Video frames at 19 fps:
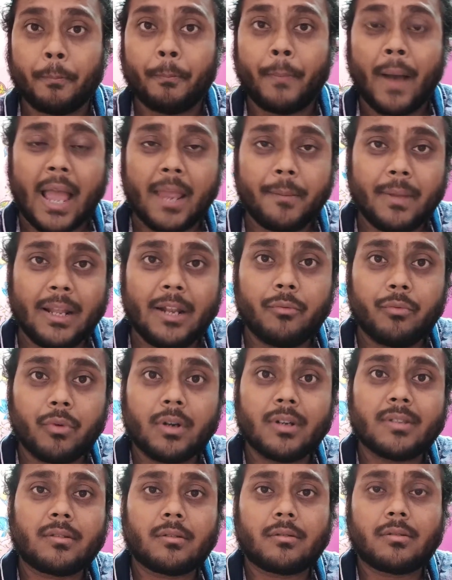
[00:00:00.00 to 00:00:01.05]
Bible
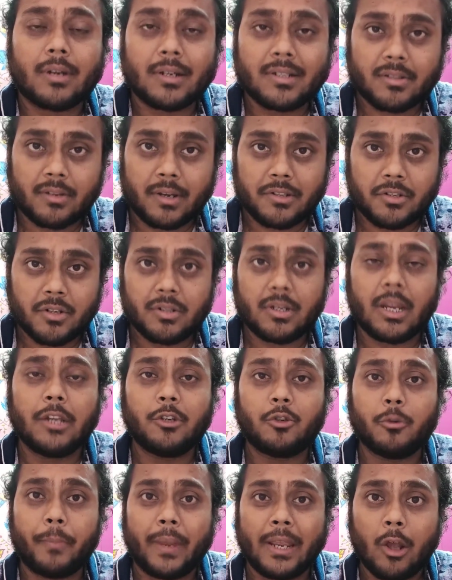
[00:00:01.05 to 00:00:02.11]
was translated
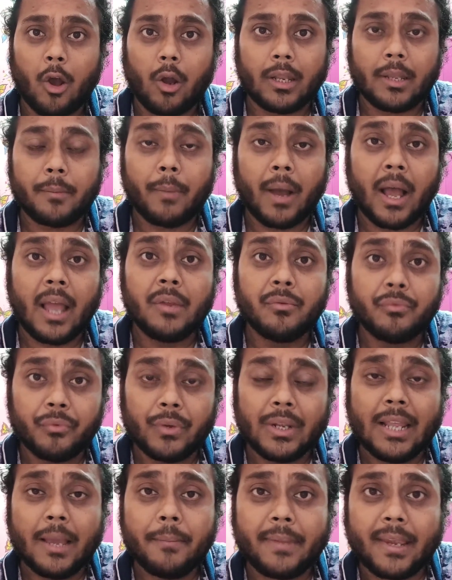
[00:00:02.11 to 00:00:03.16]
into Bengali by
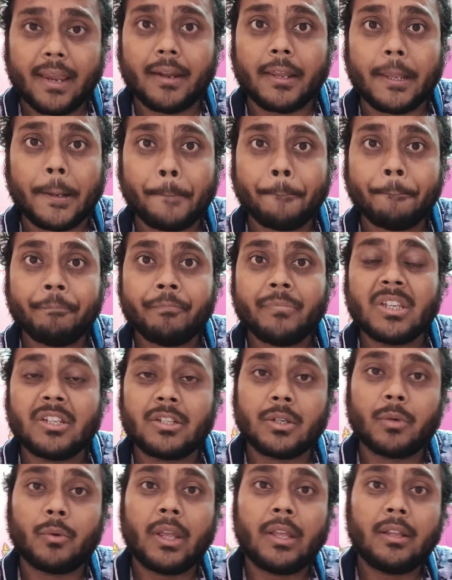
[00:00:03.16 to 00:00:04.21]
William Carey
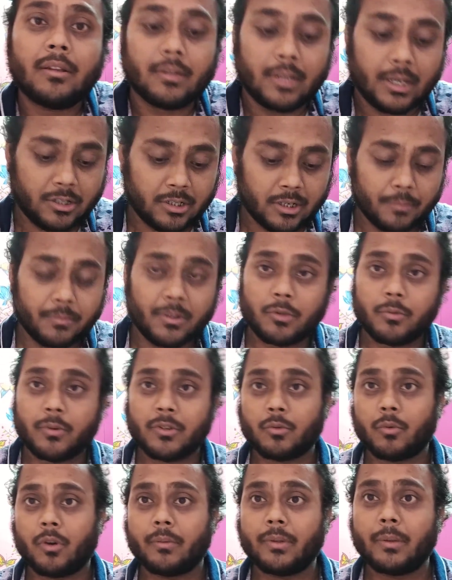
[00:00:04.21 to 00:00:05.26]
during that time. This
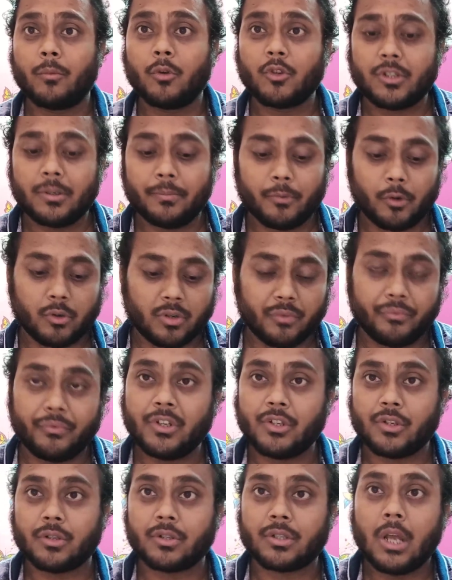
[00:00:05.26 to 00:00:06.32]
was one of the most important
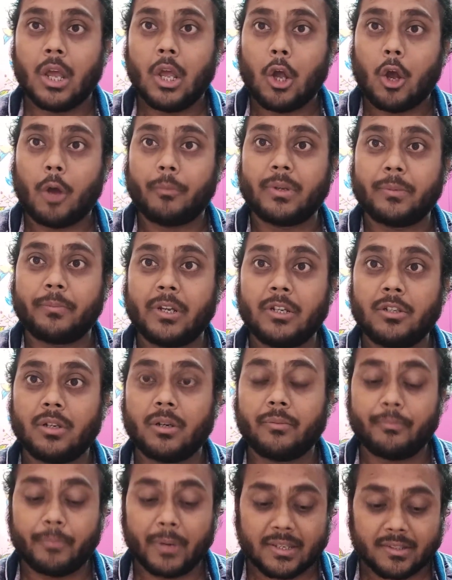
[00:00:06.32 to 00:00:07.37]
features of the
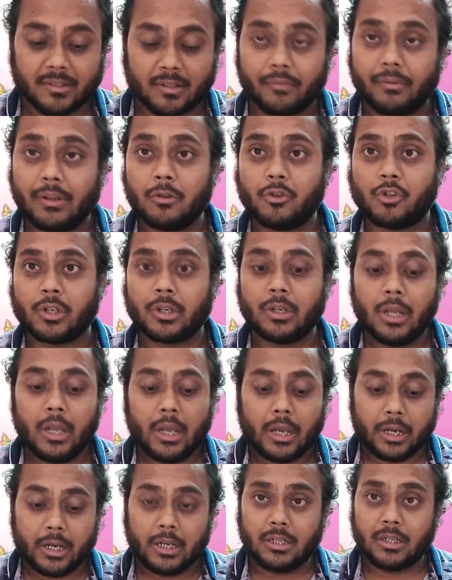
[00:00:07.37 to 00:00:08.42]
printing press revolution
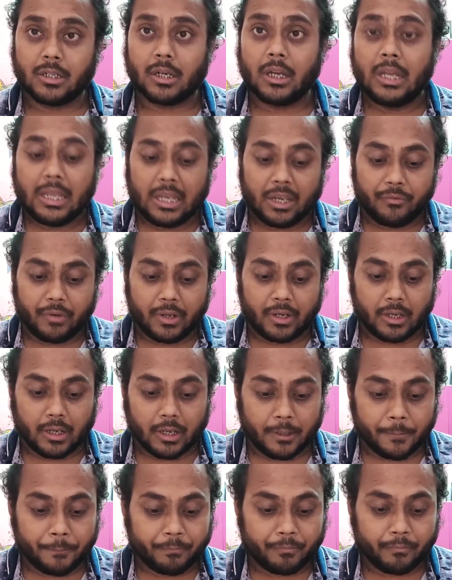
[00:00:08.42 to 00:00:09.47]
in India, even
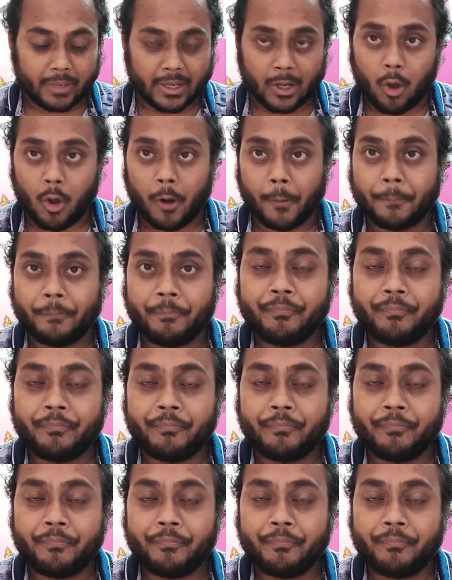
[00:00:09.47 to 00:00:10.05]
in Bengal.